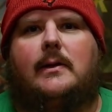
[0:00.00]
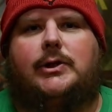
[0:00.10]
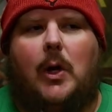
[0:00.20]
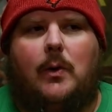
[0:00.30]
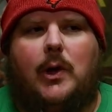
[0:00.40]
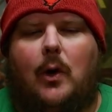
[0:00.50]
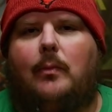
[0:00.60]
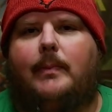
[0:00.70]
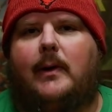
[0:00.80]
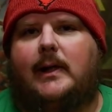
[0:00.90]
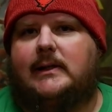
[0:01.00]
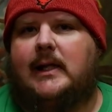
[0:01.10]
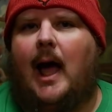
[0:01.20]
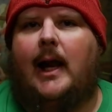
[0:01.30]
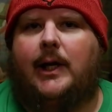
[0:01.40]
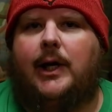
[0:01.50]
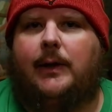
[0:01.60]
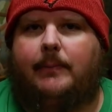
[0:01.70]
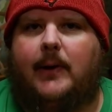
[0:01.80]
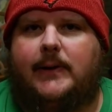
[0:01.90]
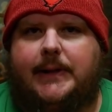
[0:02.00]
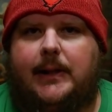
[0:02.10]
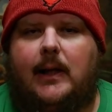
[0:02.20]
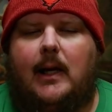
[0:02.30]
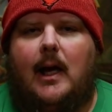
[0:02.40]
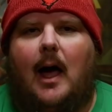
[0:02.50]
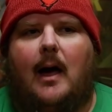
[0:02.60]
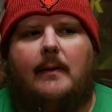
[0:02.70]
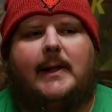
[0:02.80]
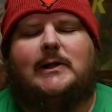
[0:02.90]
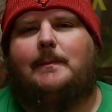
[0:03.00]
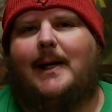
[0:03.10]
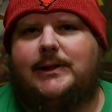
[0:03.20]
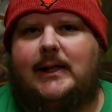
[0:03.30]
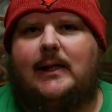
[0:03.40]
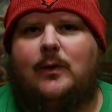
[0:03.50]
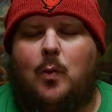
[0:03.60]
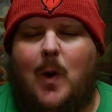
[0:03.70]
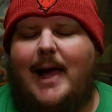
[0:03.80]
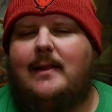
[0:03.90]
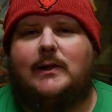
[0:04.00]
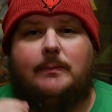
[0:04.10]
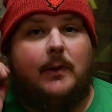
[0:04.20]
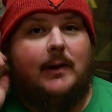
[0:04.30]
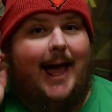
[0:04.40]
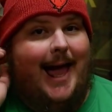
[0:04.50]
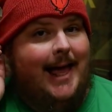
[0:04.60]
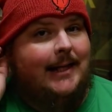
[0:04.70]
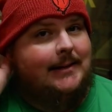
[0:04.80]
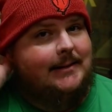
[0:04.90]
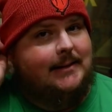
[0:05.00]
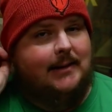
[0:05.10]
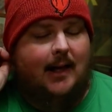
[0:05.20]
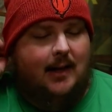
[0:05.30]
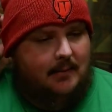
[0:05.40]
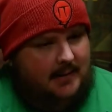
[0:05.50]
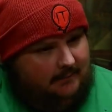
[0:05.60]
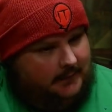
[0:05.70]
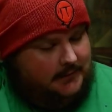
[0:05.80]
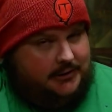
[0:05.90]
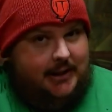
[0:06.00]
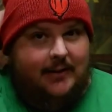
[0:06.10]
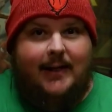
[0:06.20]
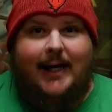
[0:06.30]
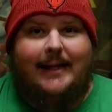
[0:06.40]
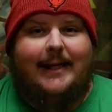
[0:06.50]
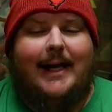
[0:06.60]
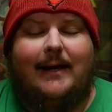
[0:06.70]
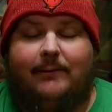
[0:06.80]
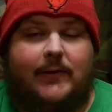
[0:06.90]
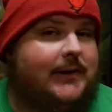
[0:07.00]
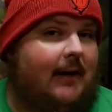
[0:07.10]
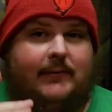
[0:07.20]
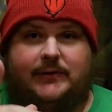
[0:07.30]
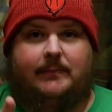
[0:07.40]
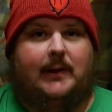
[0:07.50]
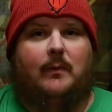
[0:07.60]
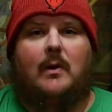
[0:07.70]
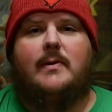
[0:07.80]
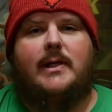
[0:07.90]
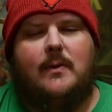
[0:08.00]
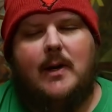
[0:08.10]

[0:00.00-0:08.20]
Joe Goldberg is not a good person. Um, especially the way this book ends um, if you're cheering at the end, first off, there's something wrong with you.